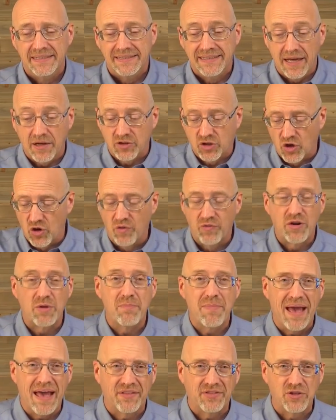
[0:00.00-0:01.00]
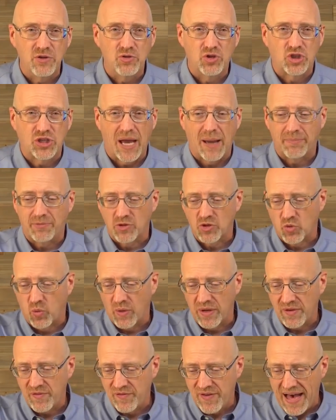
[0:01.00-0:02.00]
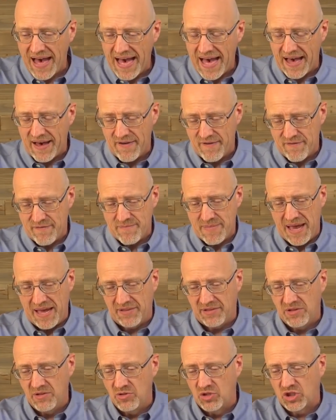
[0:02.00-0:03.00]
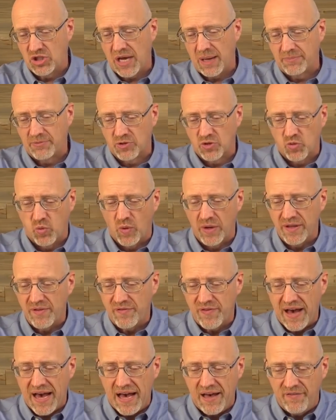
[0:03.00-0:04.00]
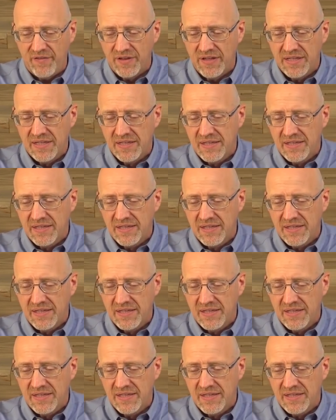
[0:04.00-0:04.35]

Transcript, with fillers: Now turn over to Matthew chapter 25. Matthew chapter 25.